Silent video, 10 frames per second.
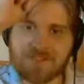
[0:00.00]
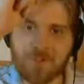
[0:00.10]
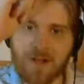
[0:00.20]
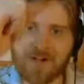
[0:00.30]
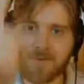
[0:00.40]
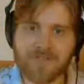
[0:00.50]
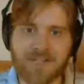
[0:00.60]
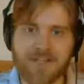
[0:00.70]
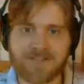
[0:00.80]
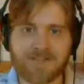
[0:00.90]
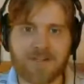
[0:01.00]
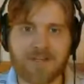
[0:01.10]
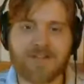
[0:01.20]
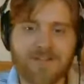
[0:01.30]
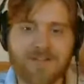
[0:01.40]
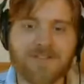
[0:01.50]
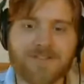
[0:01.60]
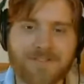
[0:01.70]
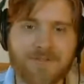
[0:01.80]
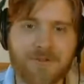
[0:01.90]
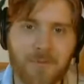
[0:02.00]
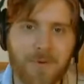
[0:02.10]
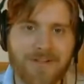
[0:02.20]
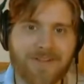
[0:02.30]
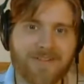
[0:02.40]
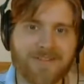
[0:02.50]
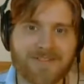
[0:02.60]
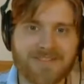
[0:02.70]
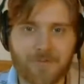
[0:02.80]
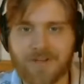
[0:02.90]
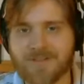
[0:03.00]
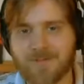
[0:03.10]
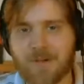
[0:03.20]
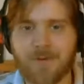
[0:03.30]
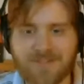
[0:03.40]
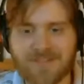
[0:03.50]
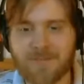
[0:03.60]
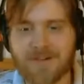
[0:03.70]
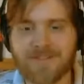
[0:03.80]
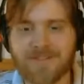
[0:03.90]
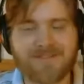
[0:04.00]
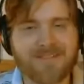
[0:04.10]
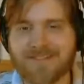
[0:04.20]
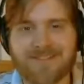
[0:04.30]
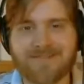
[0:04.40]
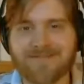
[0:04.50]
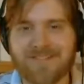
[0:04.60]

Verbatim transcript: the Chewbacca with a chainsaw. Nobody. Except for us. We always expect it because it.